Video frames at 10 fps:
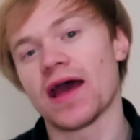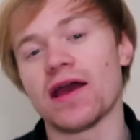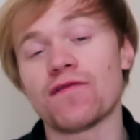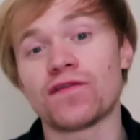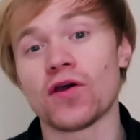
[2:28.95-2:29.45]

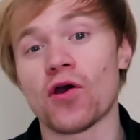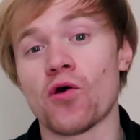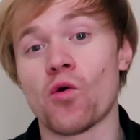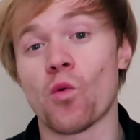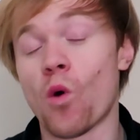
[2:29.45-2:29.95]
If
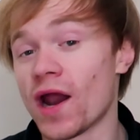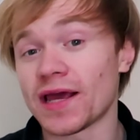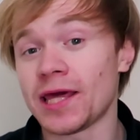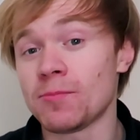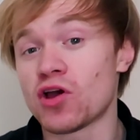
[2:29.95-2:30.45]
you want
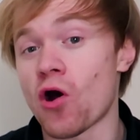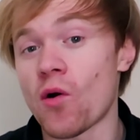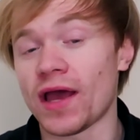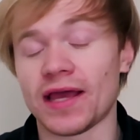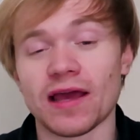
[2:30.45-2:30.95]
to keep
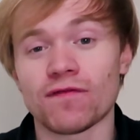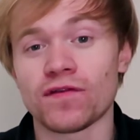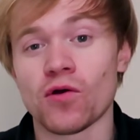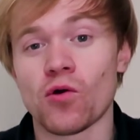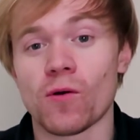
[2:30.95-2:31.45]
going,
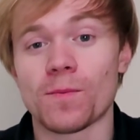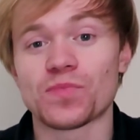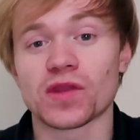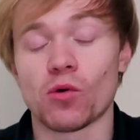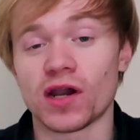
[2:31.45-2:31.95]
if you
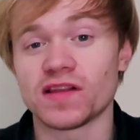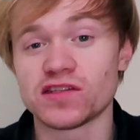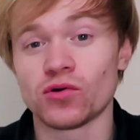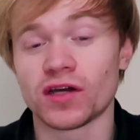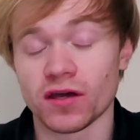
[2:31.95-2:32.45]
want
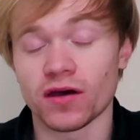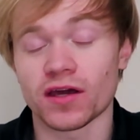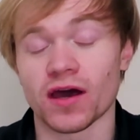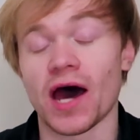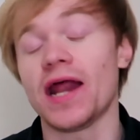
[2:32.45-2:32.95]
to do a
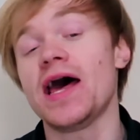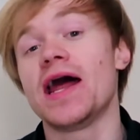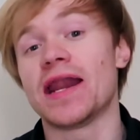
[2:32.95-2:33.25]
good cut.